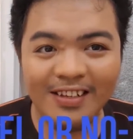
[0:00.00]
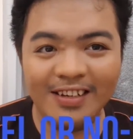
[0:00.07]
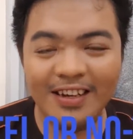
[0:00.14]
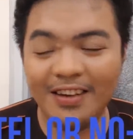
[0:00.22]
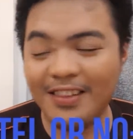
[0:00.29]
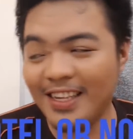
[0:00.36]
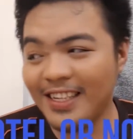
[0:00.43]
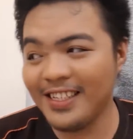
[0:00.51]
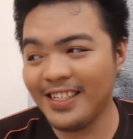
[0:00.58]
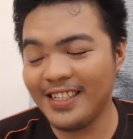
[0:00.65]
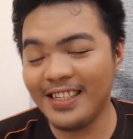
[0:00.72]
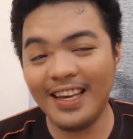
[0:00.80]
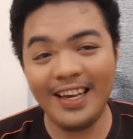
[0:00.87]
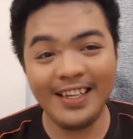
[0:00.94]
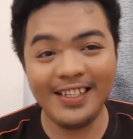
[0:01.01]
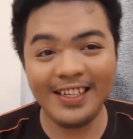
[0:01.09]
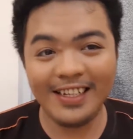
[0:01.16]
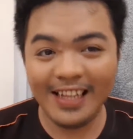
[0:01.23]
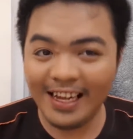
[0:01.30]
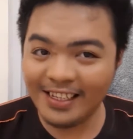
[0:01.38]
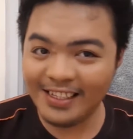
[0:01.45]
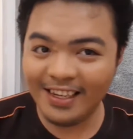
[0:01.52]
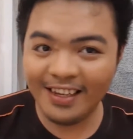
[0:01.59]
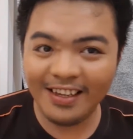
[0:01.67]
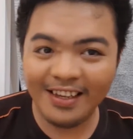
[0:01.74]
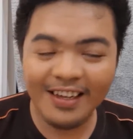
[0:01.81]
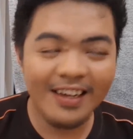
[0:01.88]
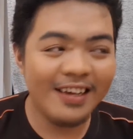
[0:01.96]
Now this is a classic.
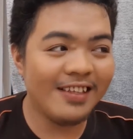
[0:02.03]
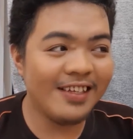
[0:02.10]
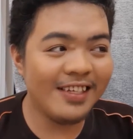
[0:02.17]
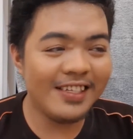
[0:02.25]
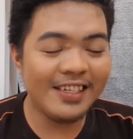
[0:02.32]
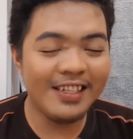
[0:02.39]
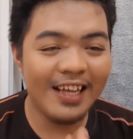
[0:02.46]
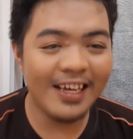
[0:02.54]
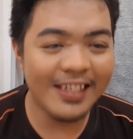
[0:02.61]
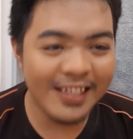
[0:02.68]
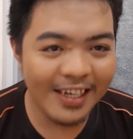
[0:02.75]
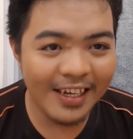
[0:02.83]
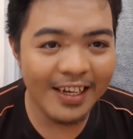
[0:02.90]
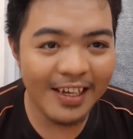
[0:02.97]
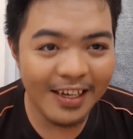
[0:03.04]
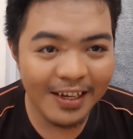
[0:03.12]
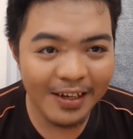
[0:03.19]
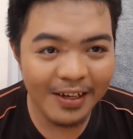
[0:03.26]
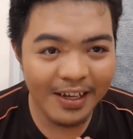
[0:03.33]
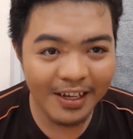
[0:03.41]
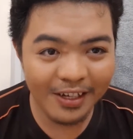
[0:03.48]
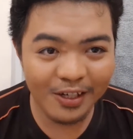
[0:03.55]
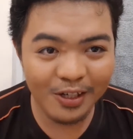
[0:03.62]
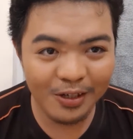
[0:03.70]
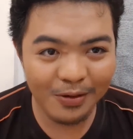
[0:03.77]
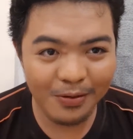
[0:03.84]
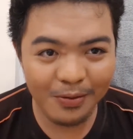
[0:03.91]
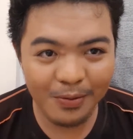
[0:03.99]
This is a classic
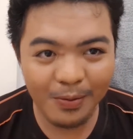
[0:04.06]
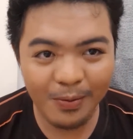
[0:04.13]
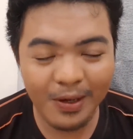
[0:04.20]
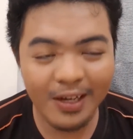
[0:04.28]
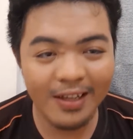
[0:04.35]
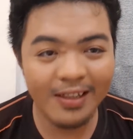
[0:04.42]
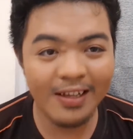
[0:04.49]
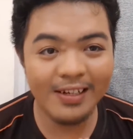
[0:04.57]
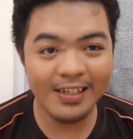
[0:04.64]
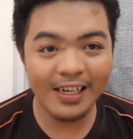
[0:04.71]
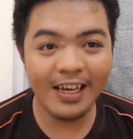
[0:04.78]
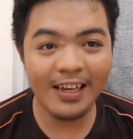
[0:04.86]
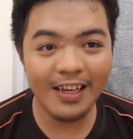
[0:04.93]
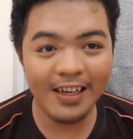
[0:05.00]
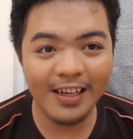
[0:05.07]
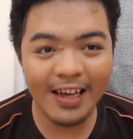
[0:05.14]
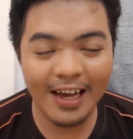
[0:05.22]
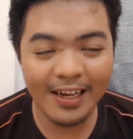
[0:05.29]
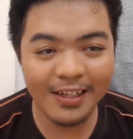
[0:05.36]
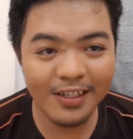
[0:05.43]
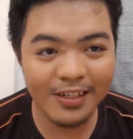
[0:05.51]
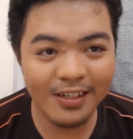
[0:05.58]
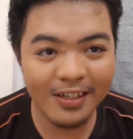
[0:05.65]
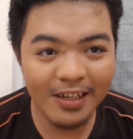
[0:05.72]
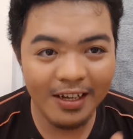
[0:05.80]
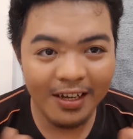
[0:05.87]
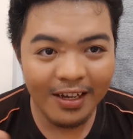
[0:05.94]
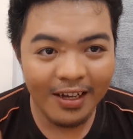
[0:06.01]
issue with dating as
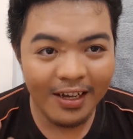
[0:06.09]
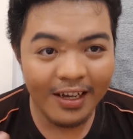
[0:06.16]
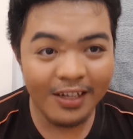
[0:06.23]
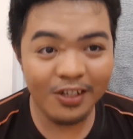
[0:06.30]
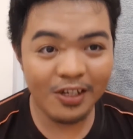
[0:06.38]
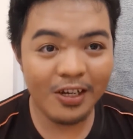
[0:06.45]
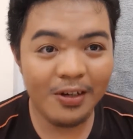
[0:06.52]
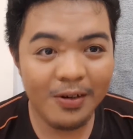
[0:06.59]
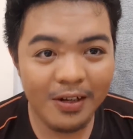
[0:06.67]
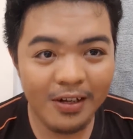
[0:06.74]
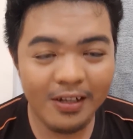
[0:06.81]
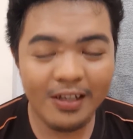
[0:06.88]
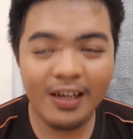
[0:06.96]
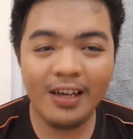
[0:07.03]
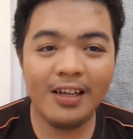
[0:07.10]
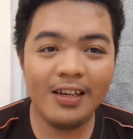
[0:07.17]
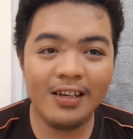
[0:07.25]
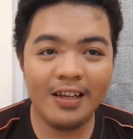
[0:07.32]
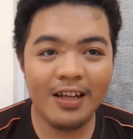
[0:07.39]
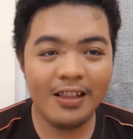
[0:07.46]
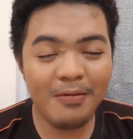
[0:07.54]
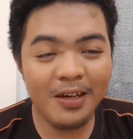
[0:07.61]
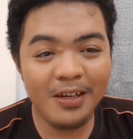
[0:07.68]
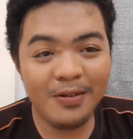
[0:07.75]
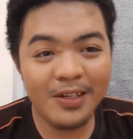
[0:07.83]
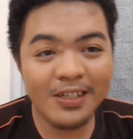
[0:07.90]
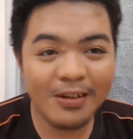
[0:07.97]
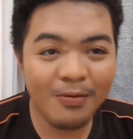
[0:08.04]
in general, and the main
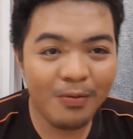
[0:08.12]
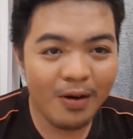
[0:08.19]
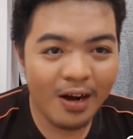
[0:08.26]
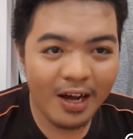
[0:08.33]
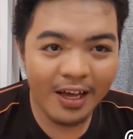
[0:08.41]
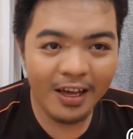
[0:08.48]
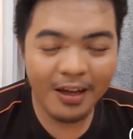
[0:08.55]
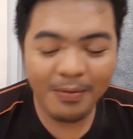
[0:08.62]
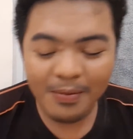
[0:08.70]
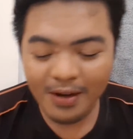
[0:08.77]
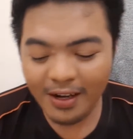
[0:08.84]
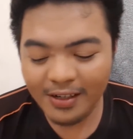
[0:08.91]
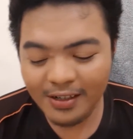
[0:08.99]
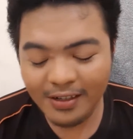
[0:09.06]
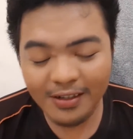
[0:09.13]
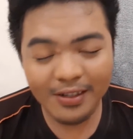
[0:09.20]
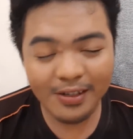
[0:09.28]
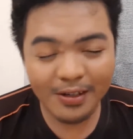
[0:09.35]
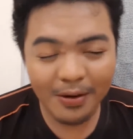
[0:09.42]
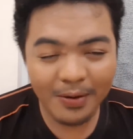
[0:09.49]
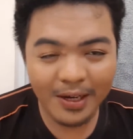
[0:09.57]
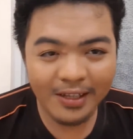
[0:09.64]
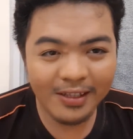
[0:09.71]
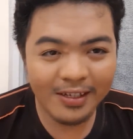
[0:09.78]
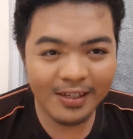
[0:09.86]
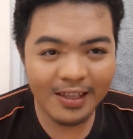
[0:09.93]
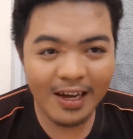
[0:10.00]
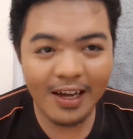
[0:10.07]
reason why I'm not so
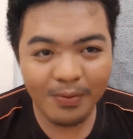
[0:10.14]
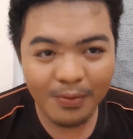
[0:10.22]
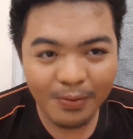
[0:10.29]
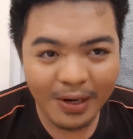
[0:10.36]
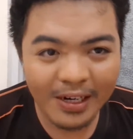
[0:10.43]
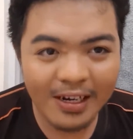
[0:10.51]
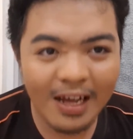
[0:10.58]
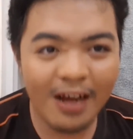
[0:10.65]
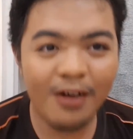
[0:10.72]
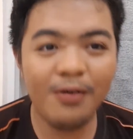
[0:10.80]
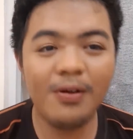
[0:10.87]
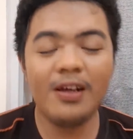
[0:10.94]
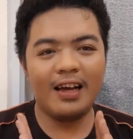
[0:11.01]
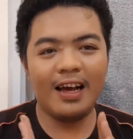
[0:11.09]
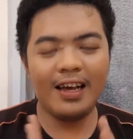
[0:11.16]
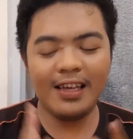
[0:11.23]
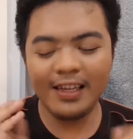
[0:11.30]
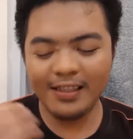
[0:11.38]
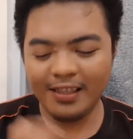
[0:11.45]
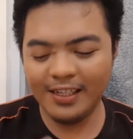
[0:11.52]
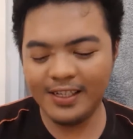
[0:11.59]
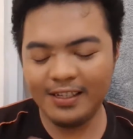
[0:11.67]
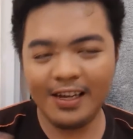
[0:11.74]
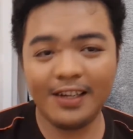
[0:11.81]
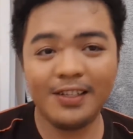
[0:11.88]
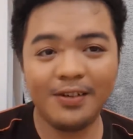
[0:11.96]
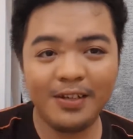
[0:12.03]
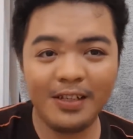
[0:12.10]
into that right now. I get this
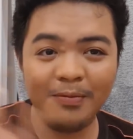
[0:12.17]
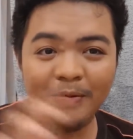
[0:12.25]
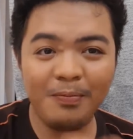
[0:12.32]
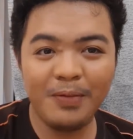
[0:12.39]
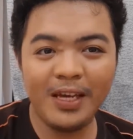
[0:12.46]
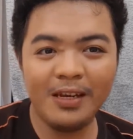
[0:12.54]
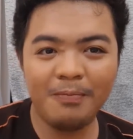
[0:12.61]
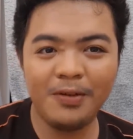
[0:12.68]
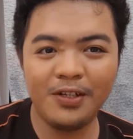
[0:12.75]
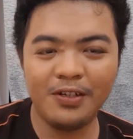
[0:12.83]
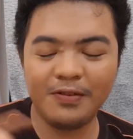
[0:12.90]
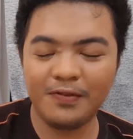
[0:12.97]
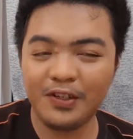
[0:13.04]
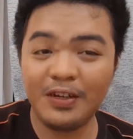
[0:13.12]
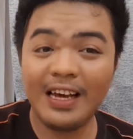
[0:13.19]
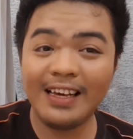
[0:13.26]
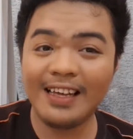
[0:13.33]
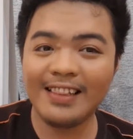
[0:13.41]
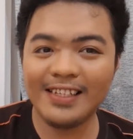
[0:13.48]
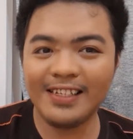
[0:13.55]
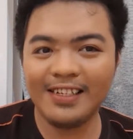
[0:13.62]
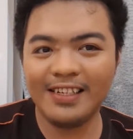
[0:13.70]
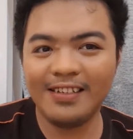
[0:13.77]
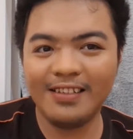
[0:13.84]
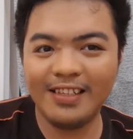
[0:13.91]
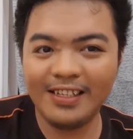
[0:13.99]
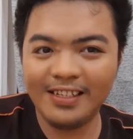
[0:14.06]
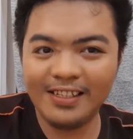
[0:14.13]
text. Okay, let me paint a picture for you. I get
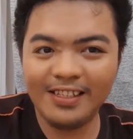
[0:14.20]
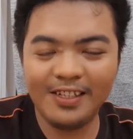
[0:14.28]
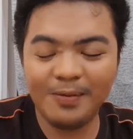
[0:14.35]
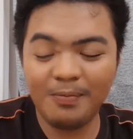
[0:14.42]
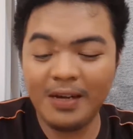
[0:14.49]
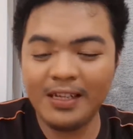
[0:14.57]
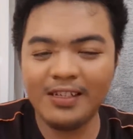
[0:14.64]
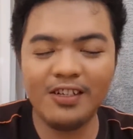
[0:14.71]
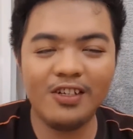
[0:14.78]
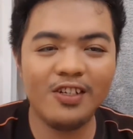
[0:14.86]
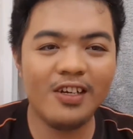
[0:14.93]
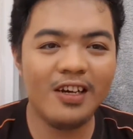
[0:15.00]
this message.